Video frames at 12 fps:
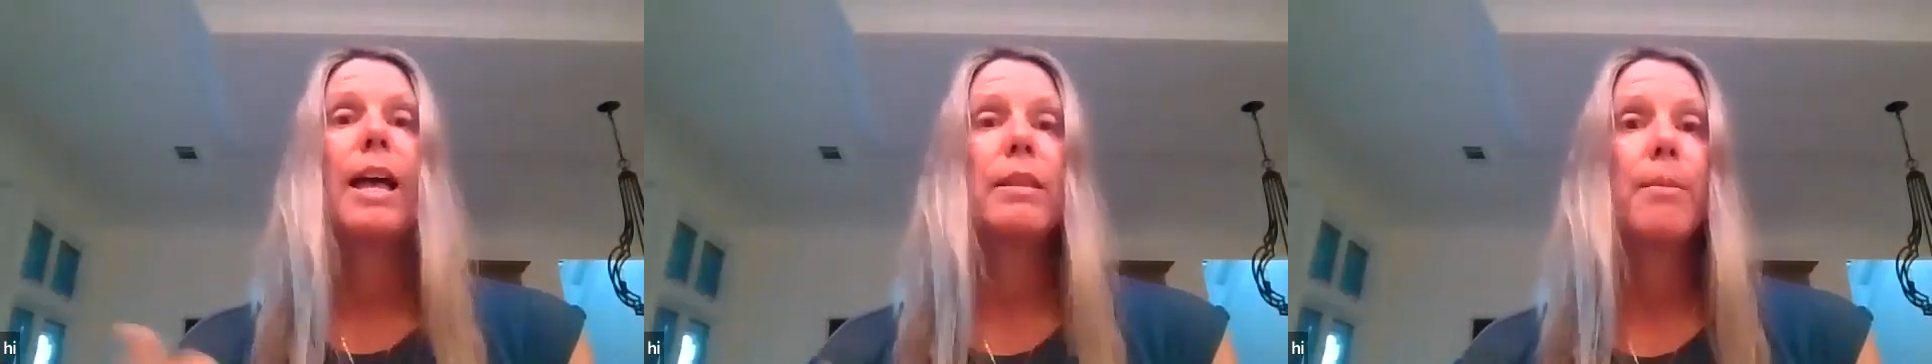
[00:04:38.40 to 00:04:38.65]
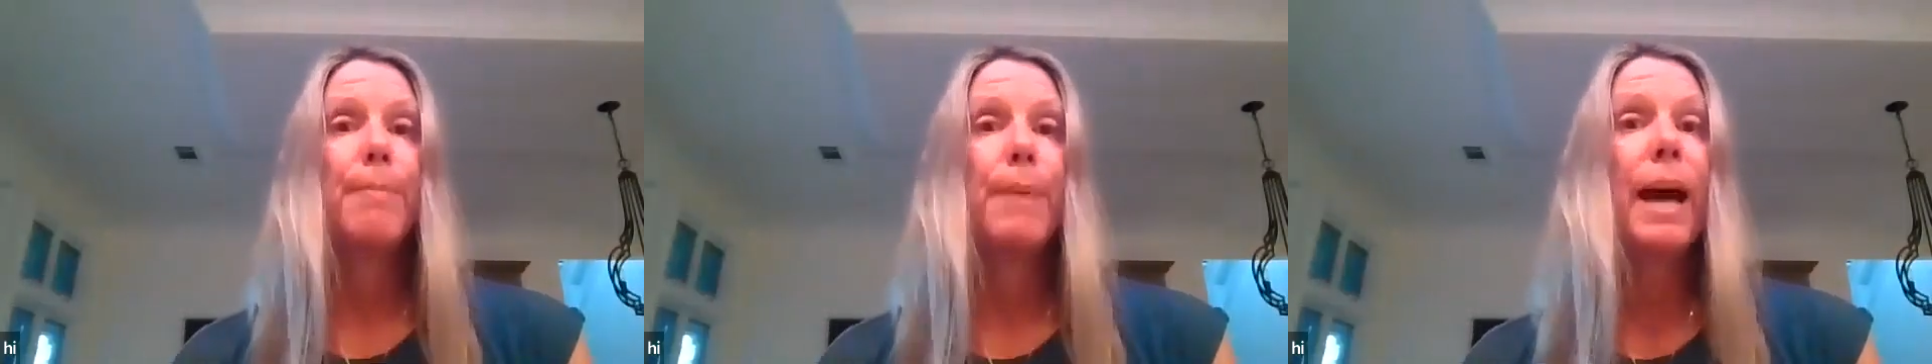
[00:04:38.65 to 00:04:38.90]
and
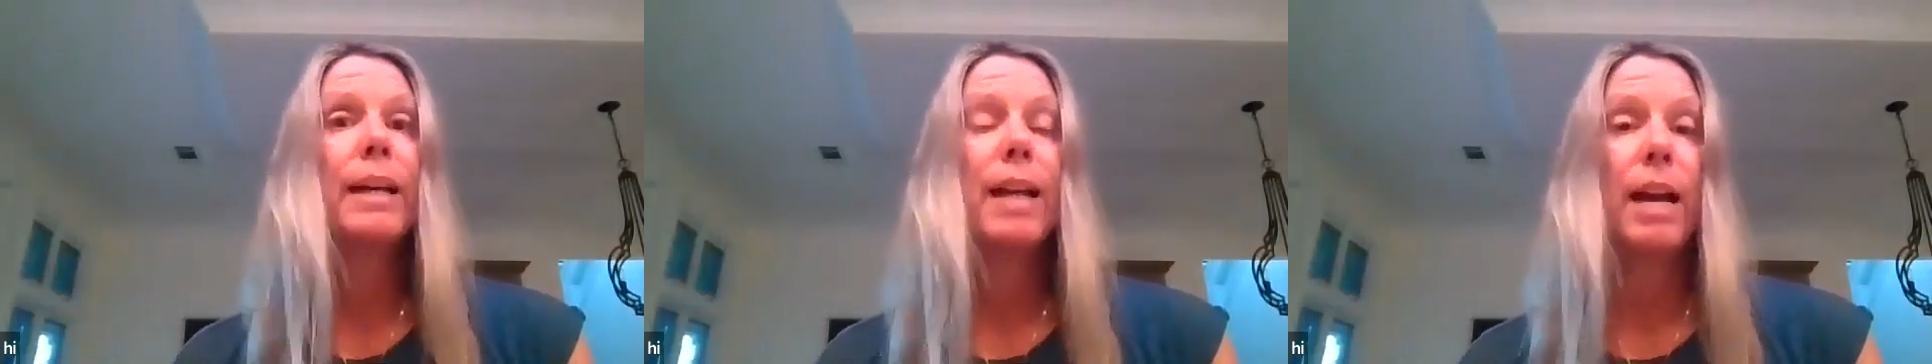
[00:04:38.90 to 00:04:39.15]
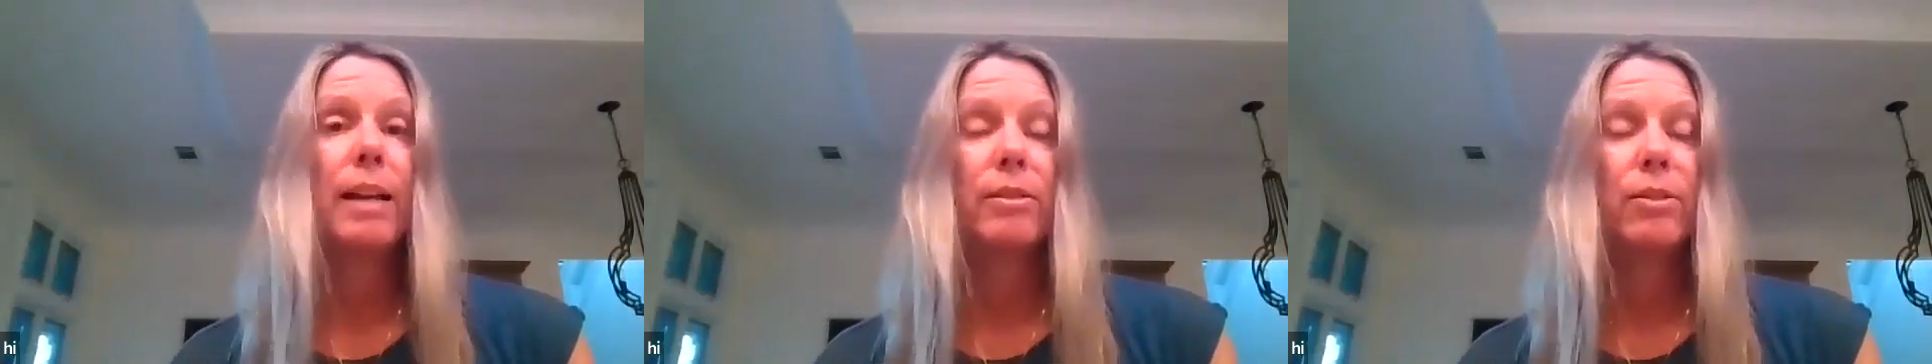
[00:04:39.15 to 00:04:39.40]
the bad
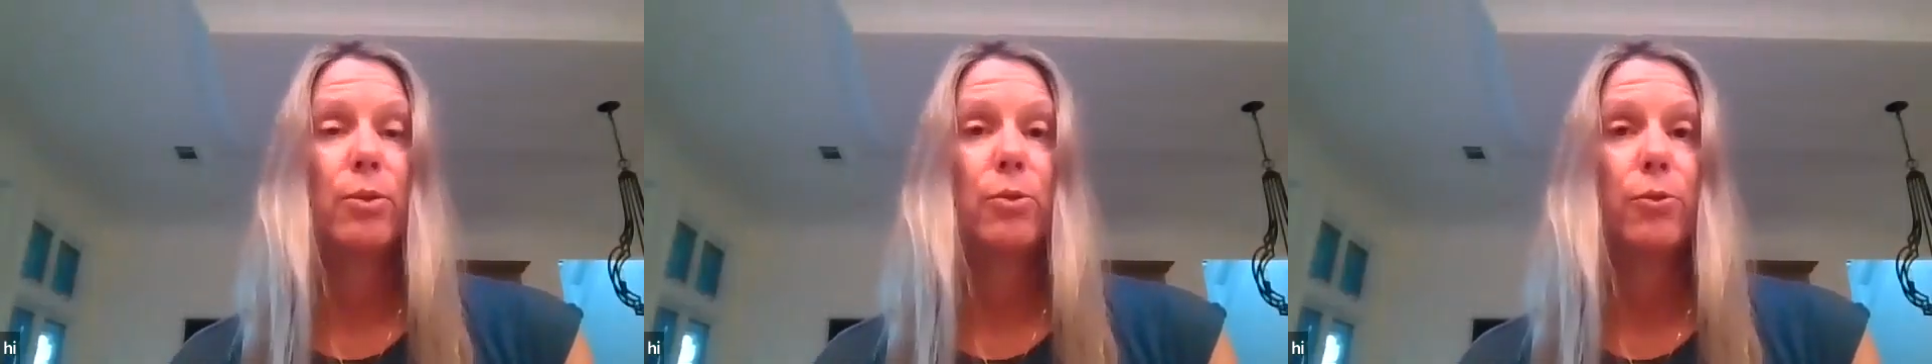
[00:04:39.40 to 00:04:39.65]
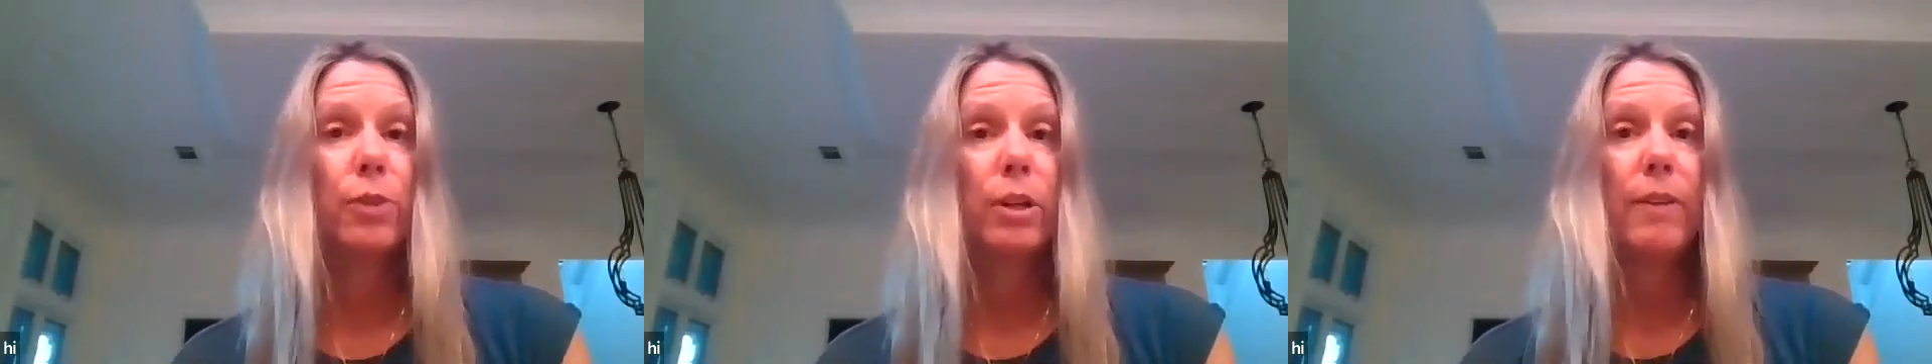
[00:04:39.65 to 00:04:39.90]
guys, those
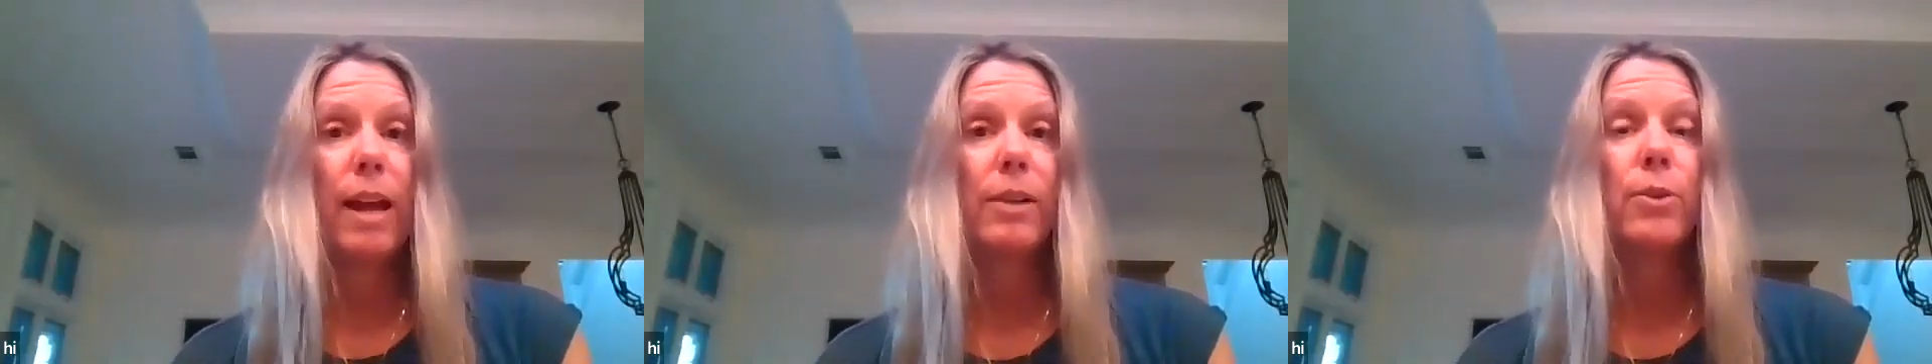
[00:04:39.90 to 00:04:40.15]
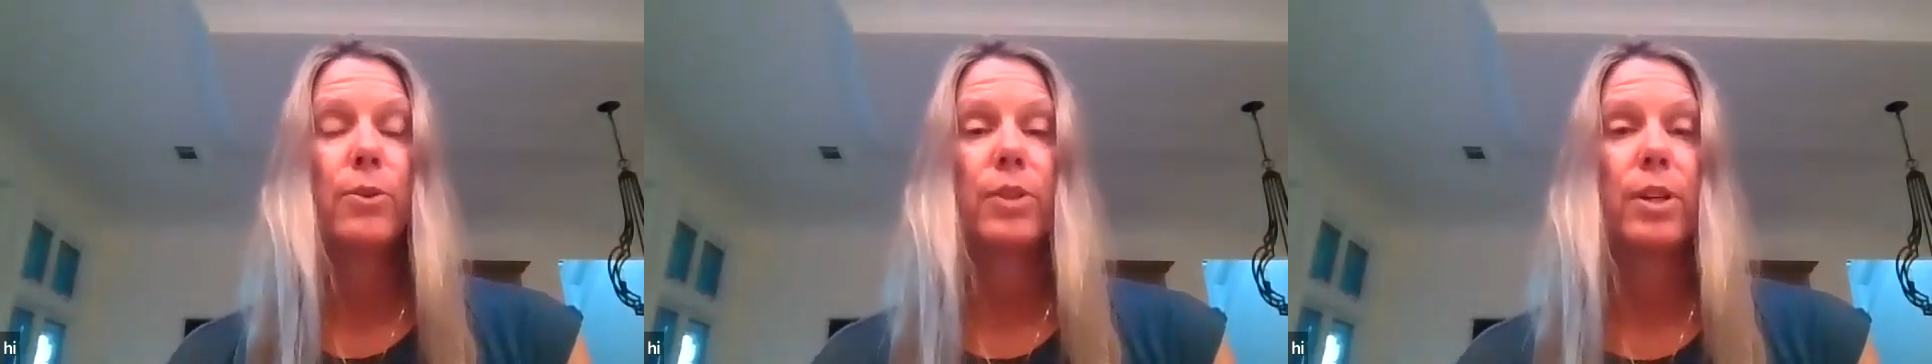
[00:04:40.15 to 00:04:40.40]
free
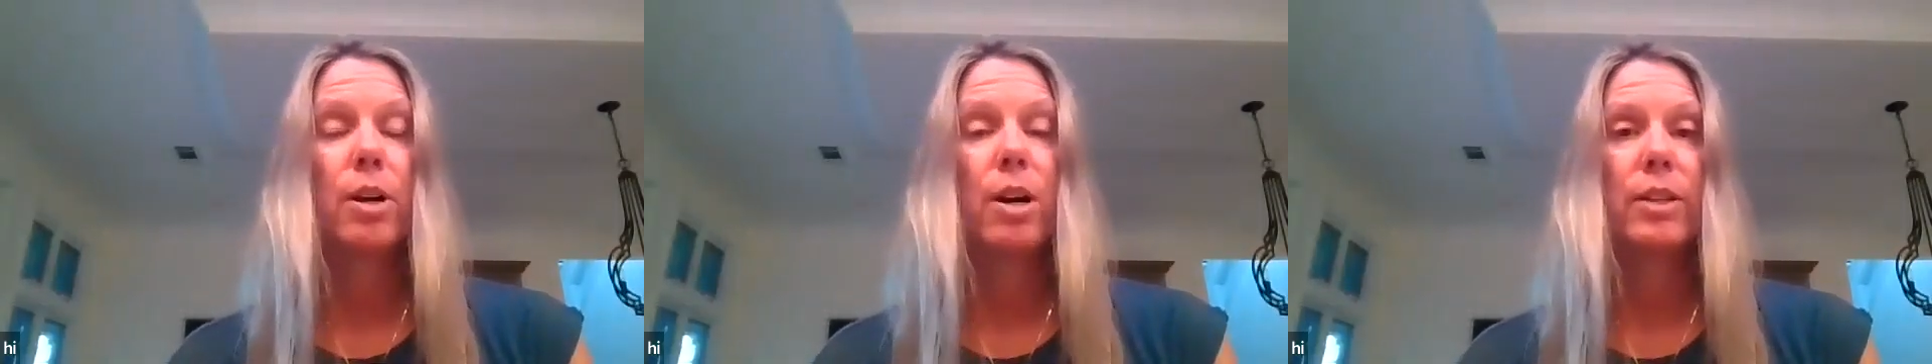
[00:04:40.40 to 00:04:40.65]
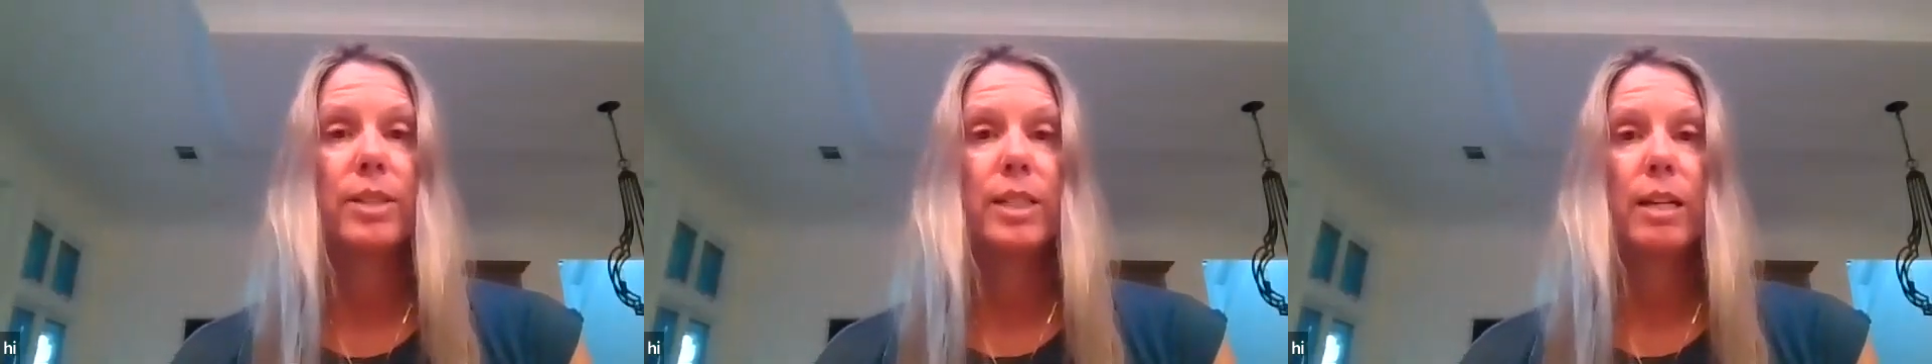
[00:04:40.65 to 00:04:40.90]
radicals that
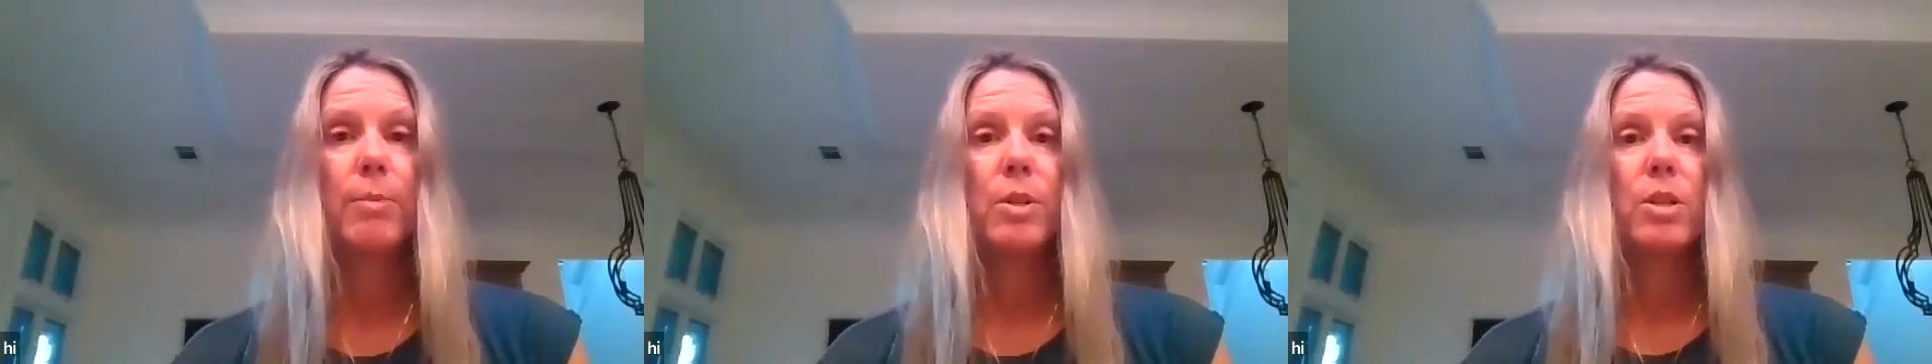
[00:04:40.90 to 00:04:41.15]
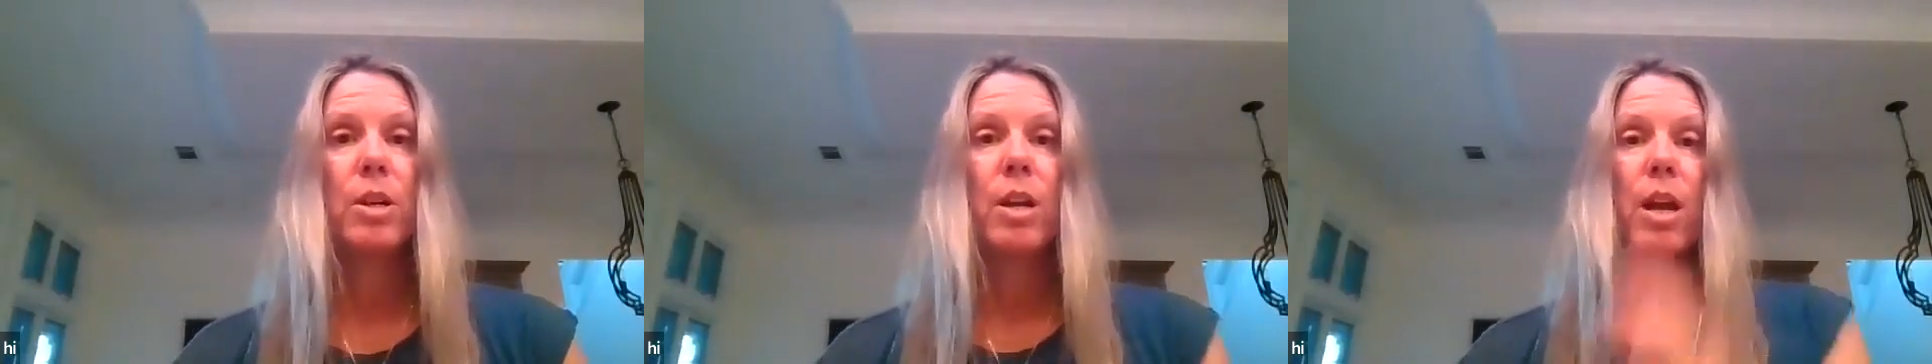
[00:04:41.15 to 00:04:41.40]
cause
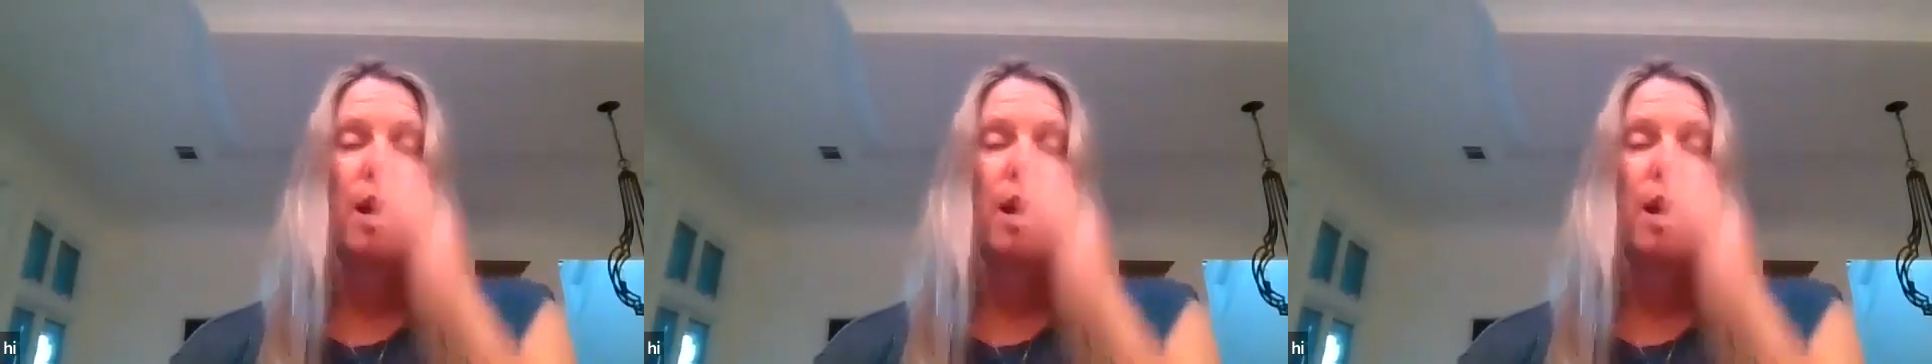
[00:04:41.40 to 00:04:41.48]
damage.